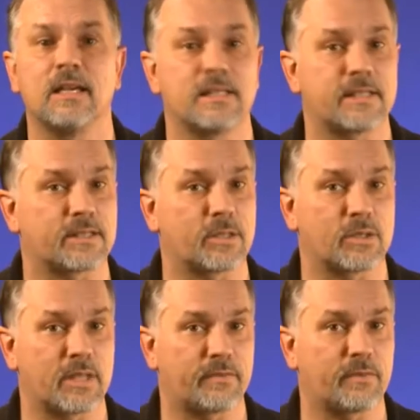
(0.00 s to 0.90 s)

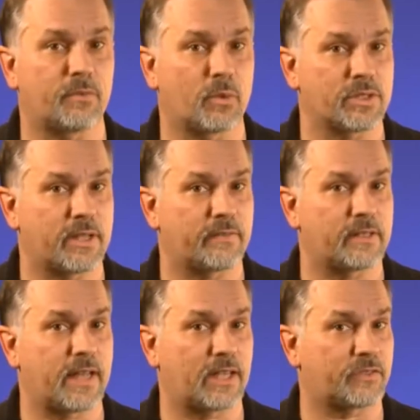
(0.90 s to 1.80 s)

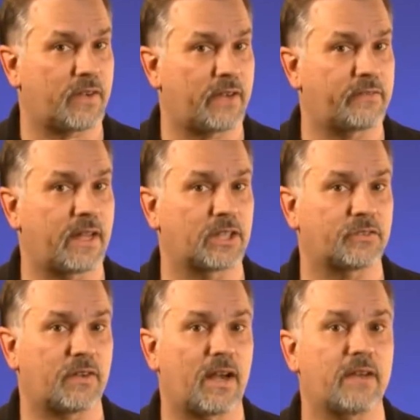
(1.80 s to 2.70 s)

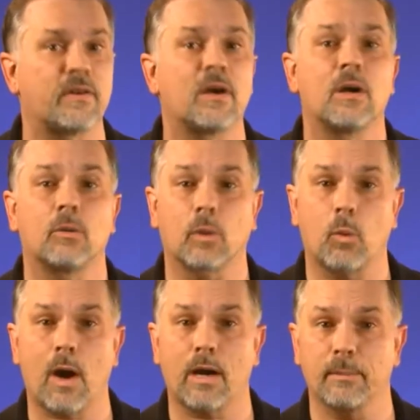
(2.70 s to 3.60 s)
60747-5-5
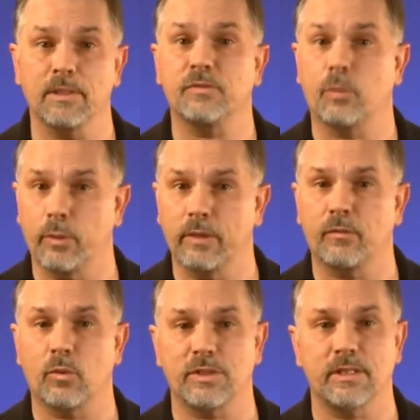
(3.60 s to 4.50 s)
requirements for
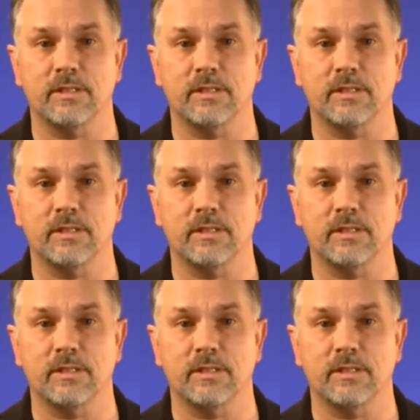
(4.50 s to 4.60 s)
reinforced